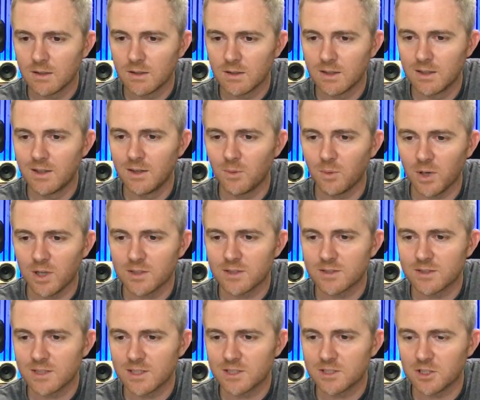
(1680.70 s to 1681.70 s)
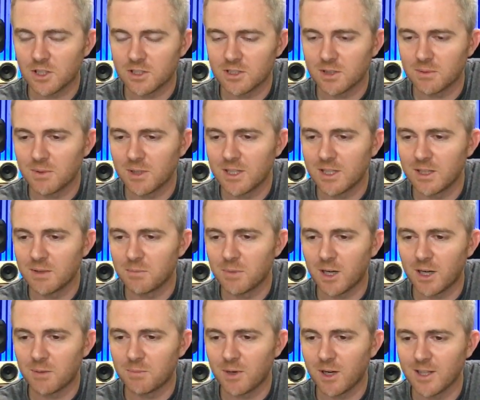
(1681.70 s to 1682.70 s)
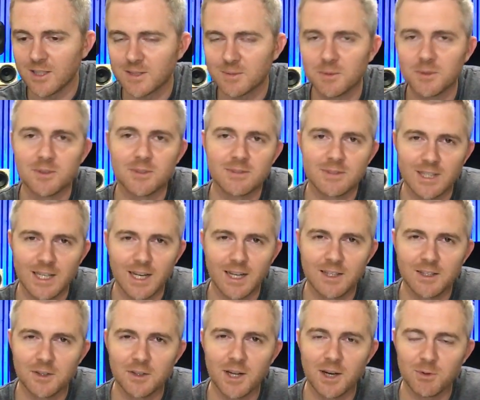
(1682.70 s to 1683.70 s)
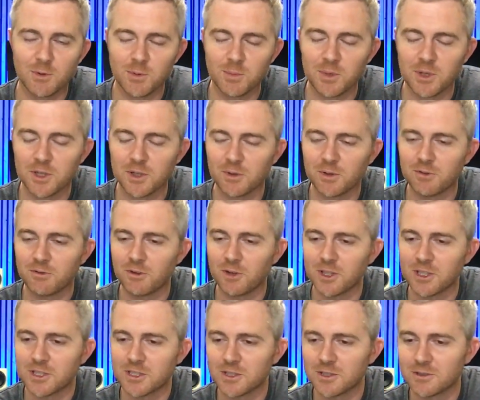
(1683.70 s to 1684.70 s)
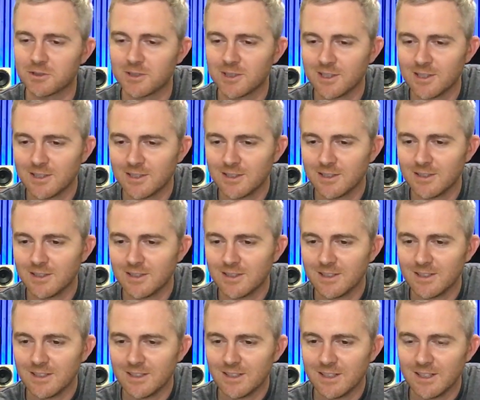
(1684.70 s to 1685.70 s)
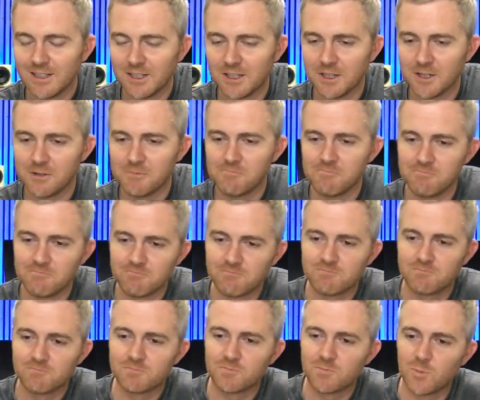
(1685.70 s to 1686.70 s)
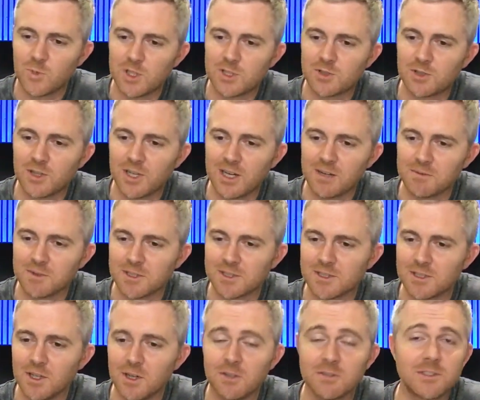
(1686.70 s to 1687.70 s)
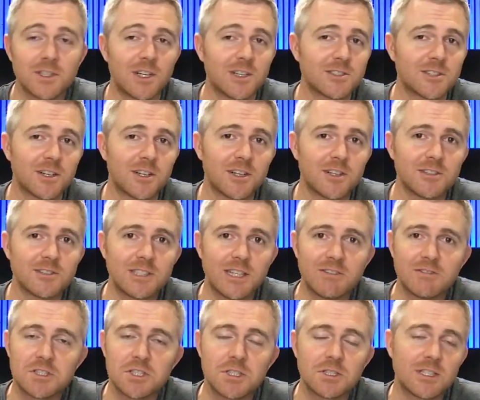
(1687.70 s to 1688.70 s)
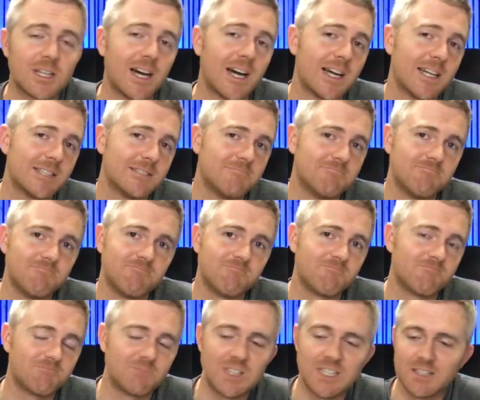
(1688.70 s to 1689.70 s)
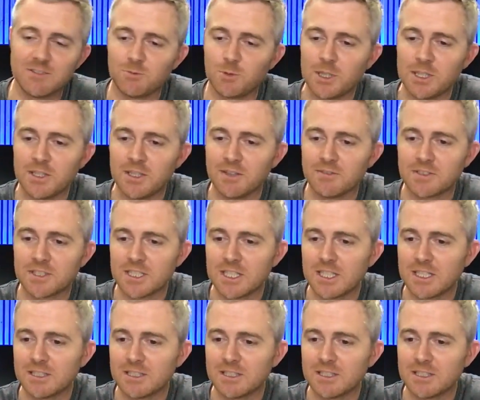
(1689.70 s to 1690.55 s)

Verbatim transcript: Walter says Jar Jar made the Empire possible. Yeah, I know that rumor you're referring to. Um, Retro Gamers, no, Jar Jar never died that we have seen.